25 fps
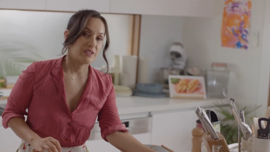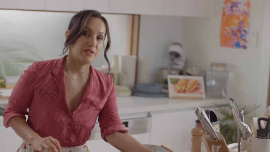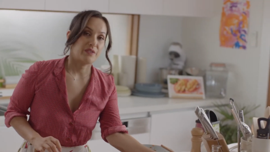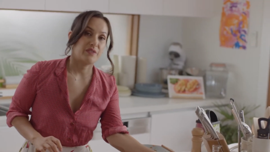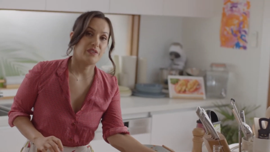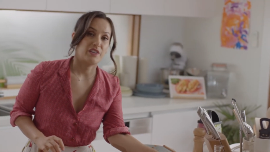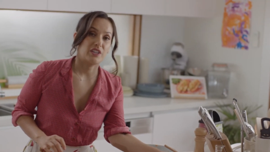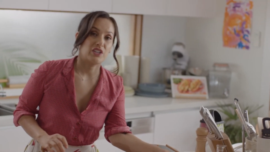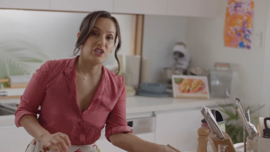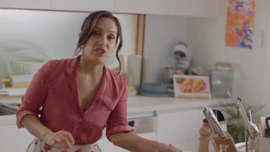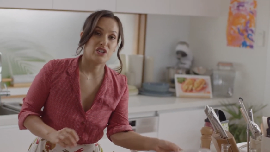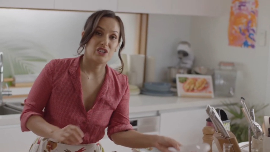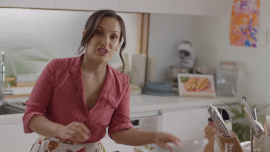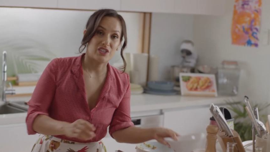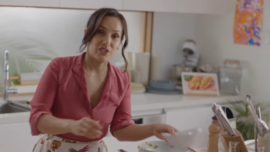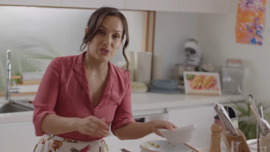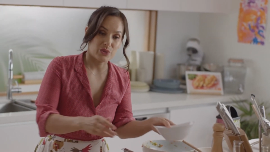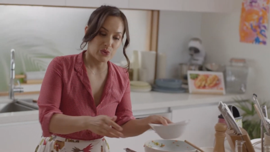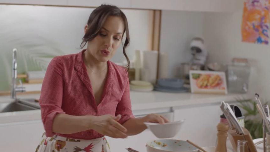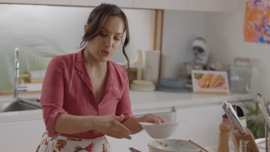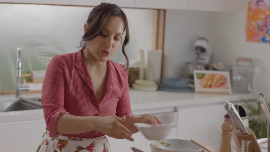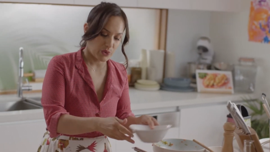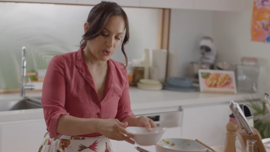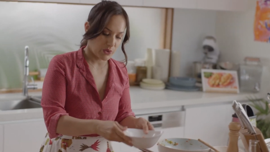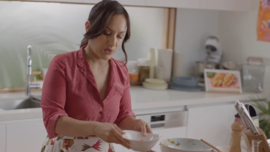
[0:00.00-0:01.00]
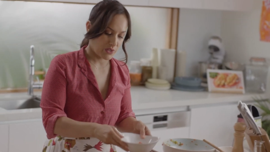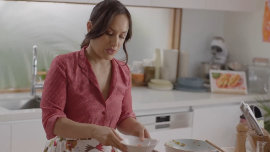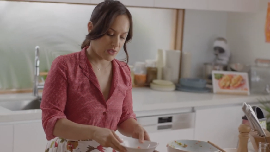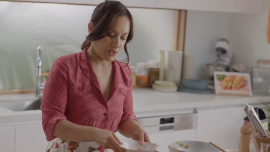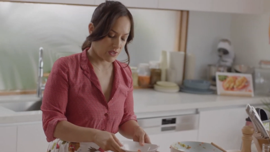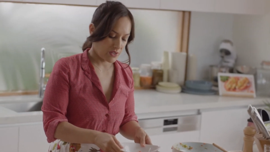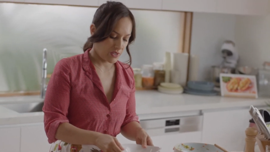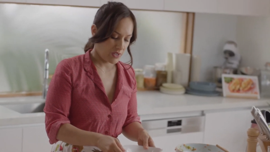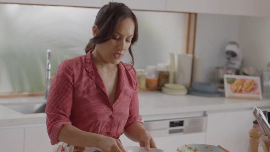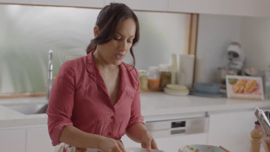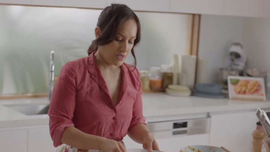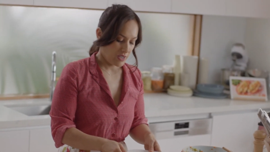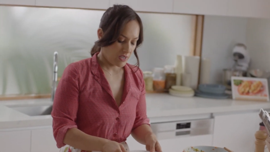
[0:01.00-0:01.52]
to finish the sauce.
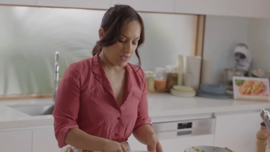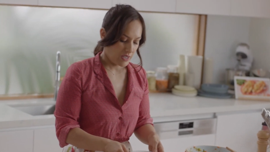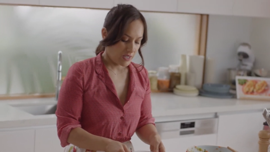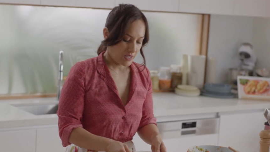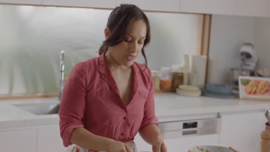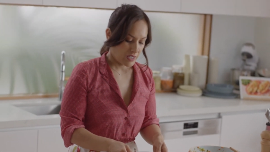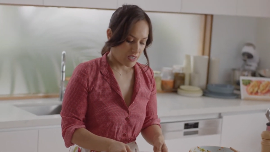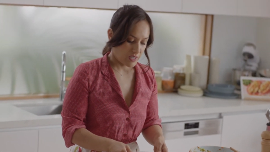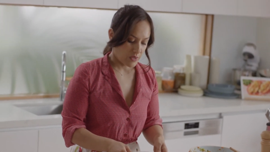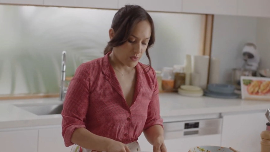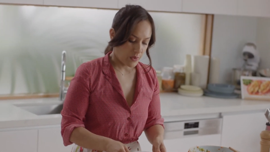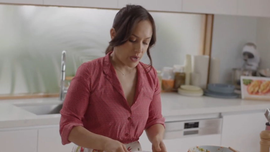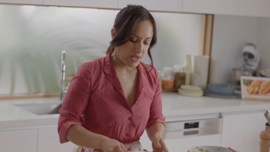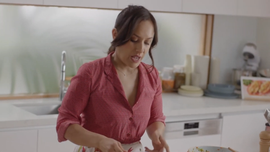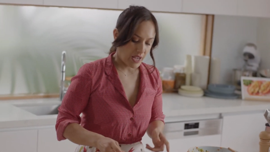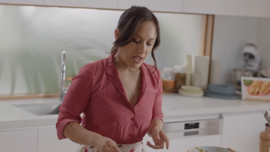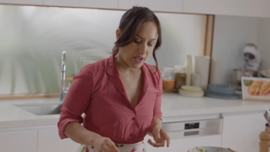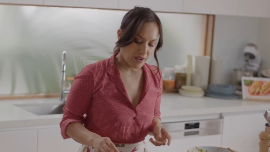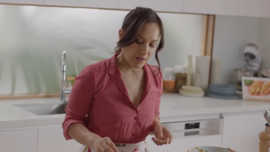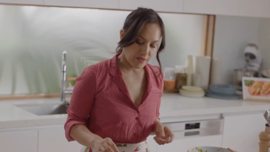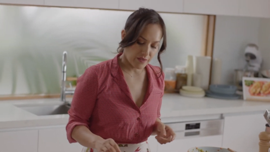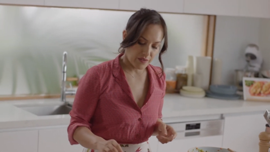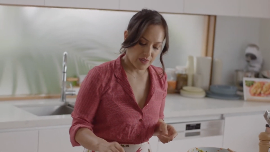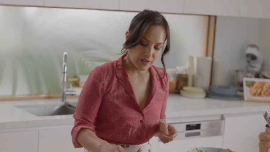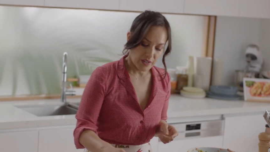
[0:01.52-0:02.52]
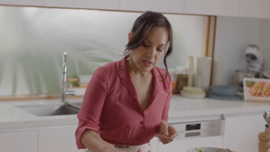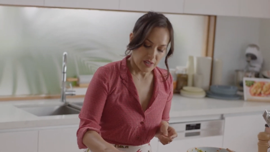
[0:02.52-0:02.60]
So I have